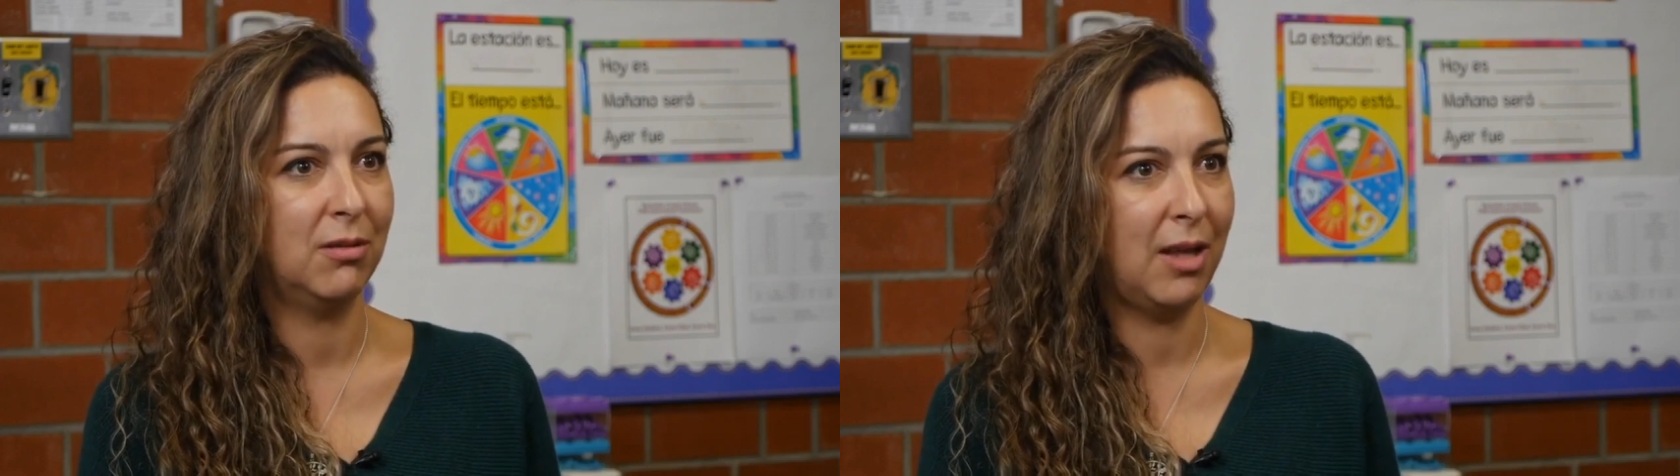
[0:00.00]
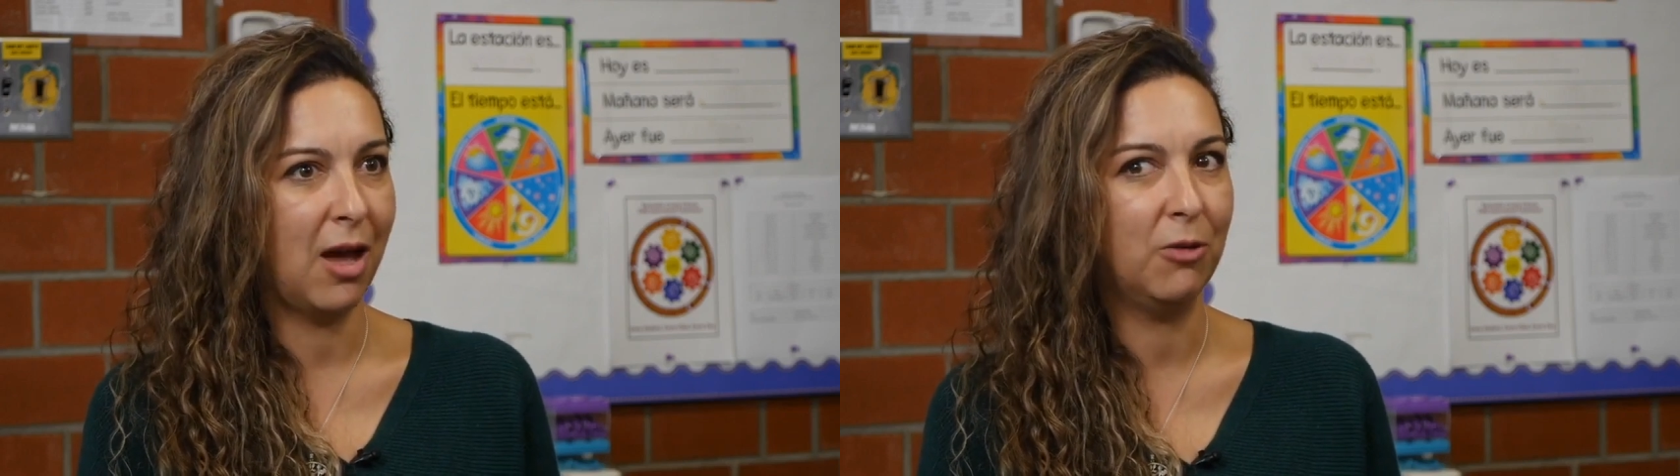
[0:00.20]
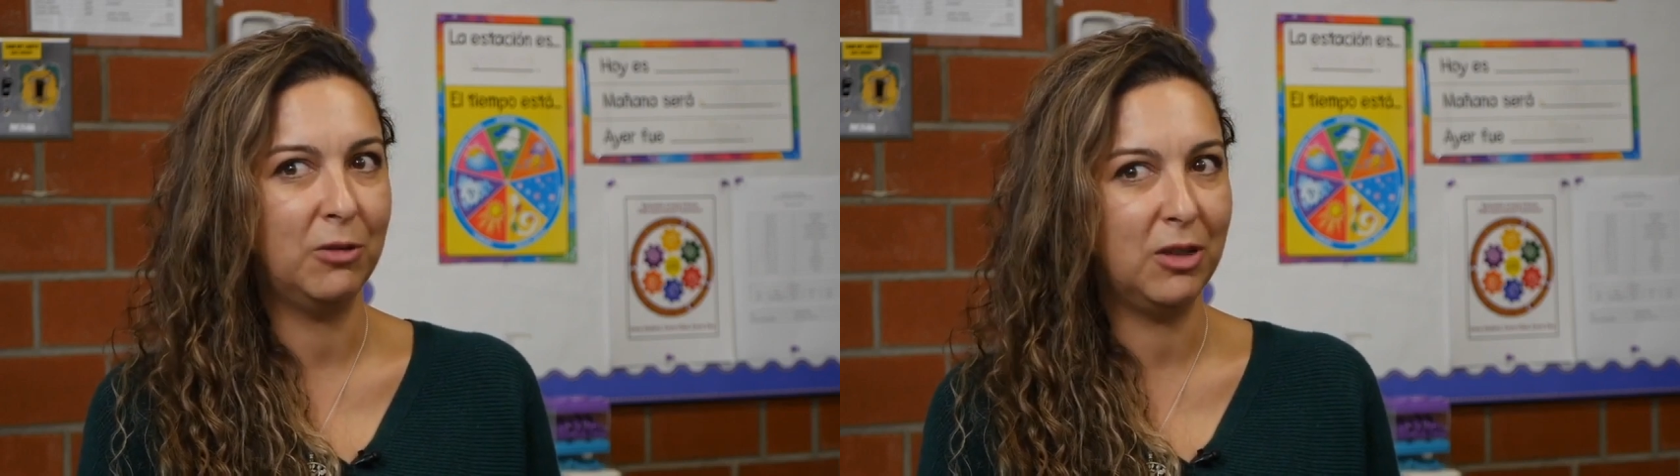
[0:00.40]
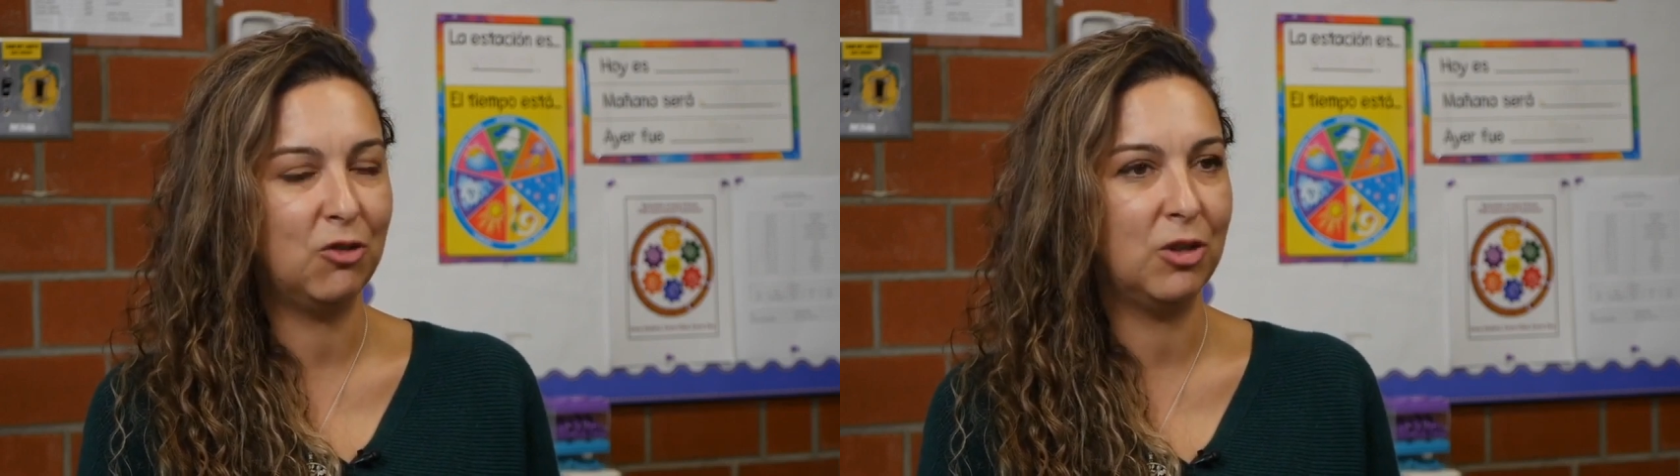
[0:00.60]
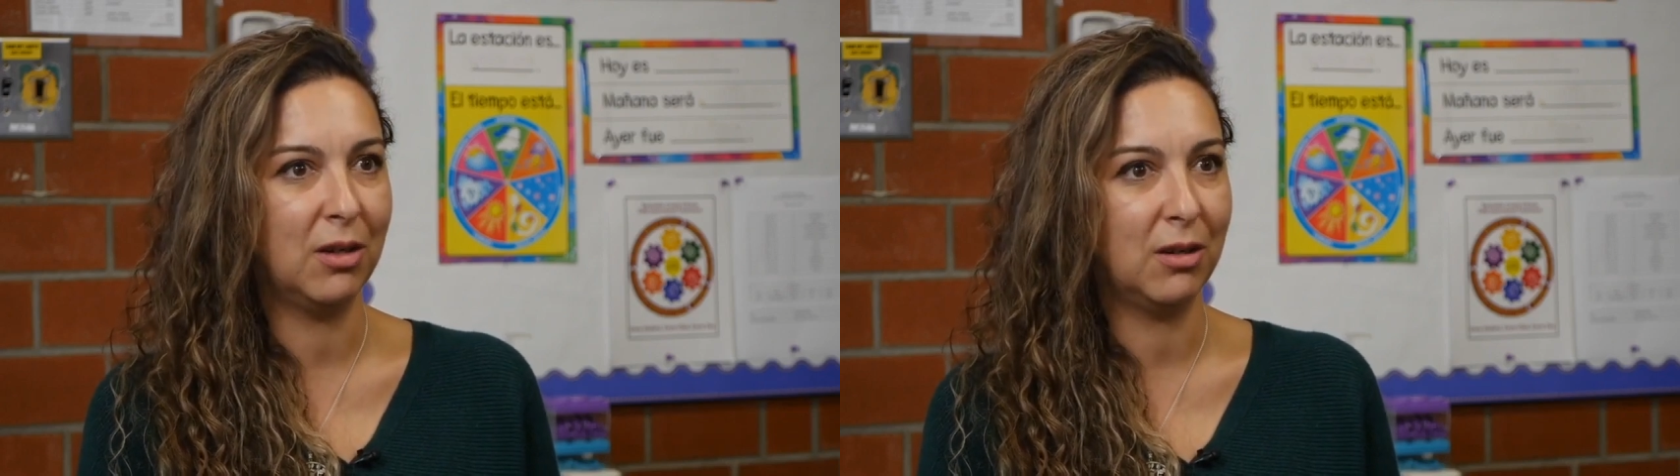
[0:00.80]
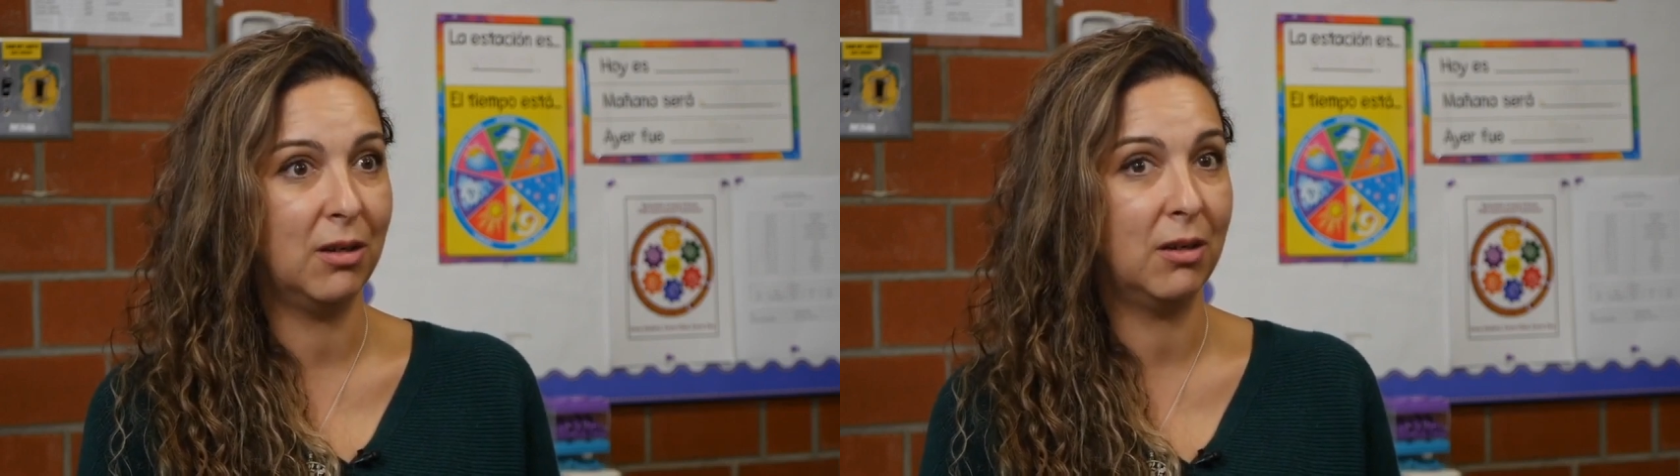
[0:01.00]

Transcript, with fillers: now teaching